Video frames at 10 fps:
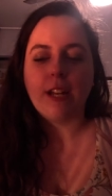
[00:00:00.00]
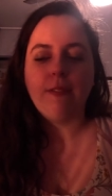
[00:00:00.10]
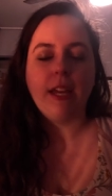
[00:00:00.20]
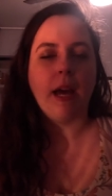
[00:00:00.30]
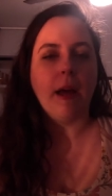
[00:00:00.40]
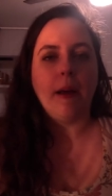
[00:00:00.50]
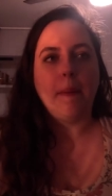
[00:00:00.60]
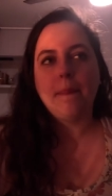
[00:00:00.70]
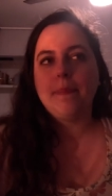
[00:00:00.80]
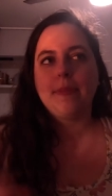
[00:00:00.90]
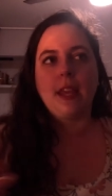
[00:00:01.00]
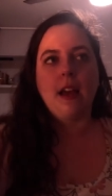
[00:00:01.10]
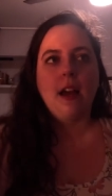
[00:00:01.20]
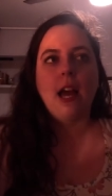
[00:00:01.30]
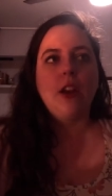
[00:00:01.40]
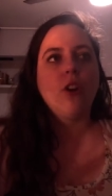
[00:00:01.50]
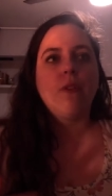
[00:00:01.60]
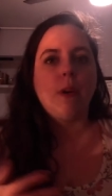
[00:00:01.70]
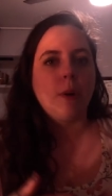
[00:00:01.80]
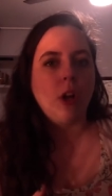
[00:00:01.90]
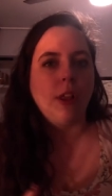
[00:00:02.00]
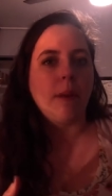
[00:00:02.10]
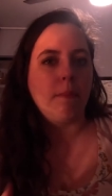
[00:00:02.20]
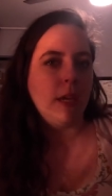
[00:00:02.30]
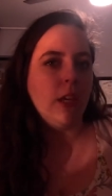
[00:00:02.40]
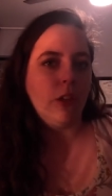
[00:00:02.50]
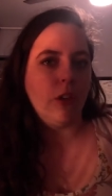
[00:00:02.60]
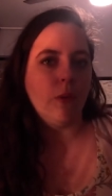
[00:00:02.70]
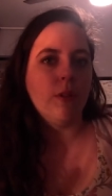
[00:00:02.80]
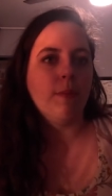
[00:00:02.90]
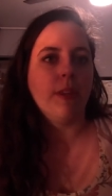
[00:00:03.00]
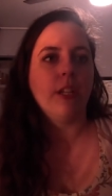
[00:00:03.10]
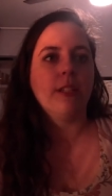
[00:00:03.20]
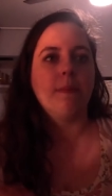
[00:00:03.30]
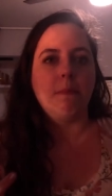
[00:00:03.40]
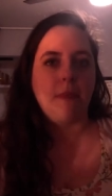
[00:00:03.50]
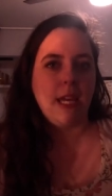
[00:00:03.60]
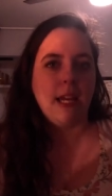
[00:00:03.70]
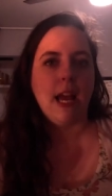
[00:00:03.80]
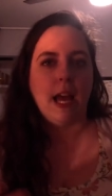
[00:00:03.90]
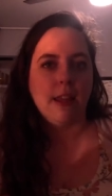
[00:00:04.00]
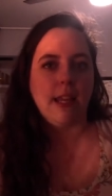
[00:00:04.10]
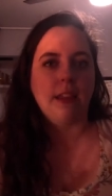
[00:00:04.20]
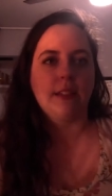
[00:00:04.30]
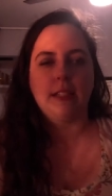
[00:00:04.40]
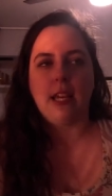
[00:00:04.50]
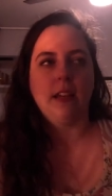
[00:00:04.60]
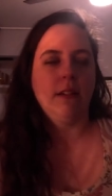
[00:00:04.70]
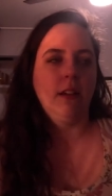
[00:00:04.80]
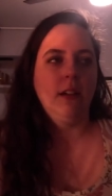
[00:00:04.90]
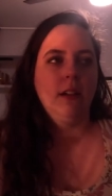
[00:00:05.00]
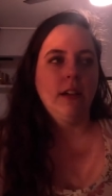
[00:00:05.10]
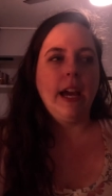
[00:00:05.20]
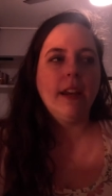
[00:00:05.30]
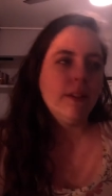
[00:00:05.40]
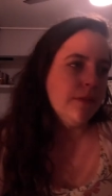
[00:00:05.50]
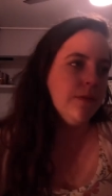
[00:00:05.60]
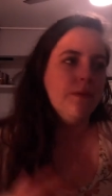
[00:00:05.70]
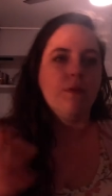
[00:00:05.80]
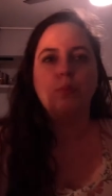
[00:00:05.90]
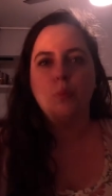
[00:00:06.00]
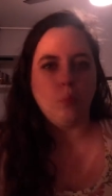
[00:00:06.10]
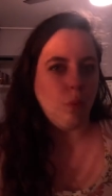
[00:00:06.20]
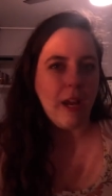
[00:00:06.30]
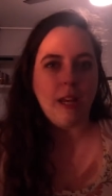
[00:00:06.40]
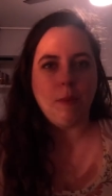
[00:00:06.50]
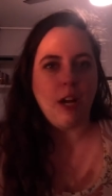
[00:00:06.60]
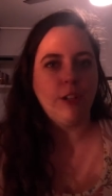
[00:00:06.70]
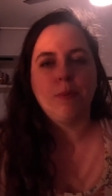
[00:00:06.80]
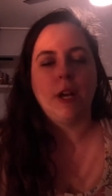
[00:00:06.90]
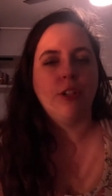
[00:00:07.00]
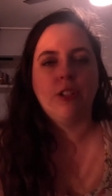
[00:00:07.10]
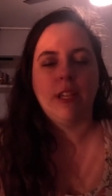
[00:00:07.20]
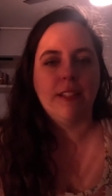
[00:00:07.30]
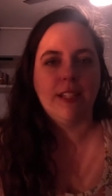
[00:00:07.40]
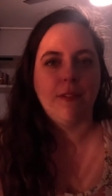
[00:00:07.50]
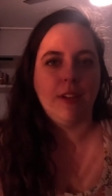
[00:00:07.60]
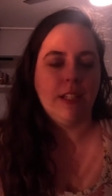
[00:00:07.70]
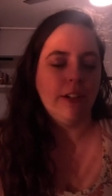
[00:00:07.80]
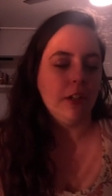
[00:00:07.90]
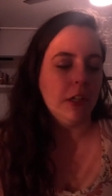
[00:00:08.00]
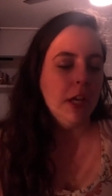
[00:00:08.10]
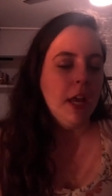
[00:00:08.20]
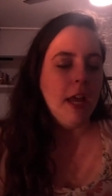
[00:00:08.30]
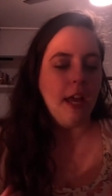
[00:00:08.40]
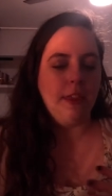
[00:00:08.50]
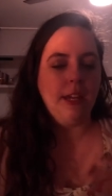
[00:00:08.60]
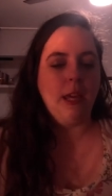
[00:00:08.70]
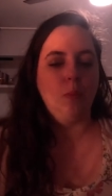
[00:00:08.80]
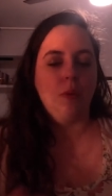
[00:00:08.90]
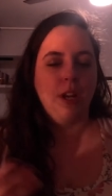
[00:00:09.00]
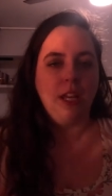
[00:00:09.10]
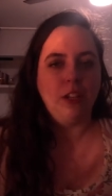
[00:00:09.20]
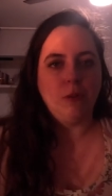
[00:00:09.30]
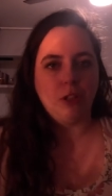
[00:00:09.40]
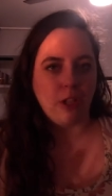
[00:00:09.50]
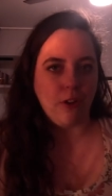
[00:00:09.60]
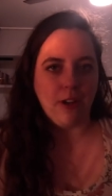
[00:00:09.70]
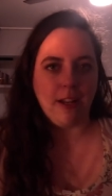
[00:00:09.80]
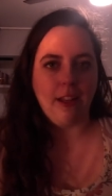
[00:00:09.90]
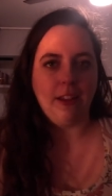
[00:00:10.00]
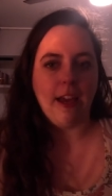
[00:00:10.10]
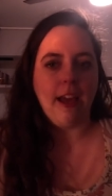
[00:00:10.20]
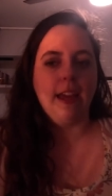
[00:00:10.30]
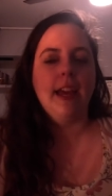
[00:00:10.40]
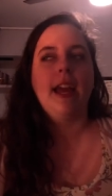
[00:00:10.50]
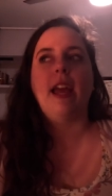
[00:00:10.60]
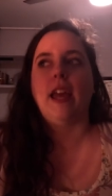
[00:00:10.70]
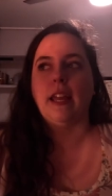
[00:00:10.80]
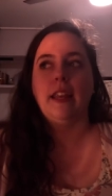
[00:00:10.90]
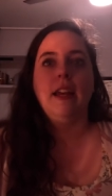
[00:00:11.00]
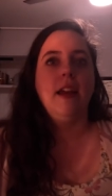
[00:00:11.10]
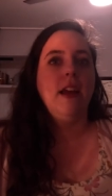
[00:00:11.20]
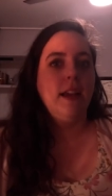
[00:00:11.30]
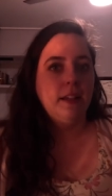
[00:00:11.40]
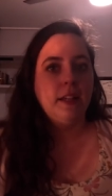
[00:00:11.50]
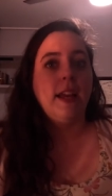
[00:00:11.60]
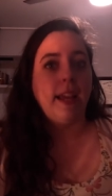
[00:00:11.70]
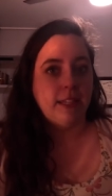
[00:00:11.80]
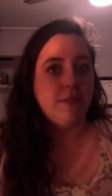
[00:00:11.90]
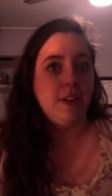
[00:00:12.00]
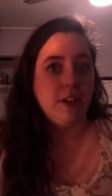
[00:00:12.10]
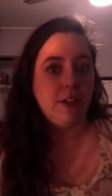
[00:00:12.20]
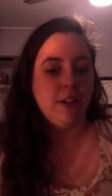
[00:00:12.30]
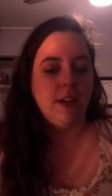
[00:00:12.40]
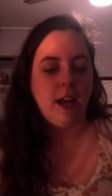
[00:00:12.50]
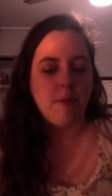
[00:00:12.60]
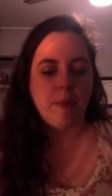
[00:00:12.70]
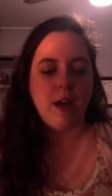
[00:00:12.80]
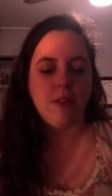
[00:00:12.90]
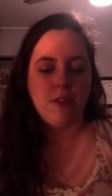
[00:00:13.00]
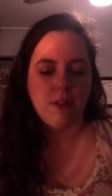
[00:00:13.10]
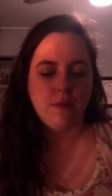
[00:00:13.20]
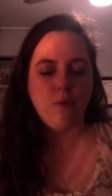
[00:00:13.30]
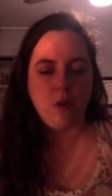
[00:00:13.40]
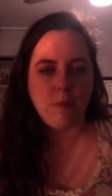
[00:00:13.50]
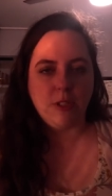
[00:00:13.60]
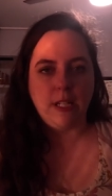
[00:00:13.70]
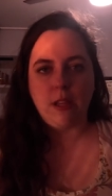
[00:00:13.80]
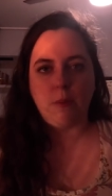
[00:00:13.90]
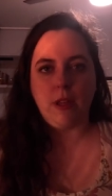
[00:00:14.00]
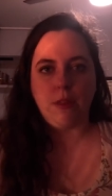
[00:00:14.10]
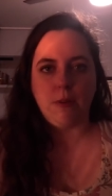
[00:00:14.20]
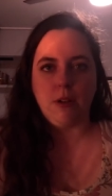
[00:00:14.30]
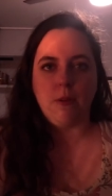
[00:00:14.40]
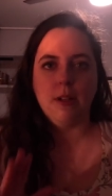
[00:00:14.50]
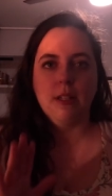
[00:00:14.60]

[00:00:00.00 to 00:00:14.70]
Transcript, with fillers: kind of like a, I don't know if I would call it a meet cute, but they just meet at like this like kind of random hodgepodge Thanksgiving dinner and they keep running into each other in LA and it's very good. I'm about 40% of the way through.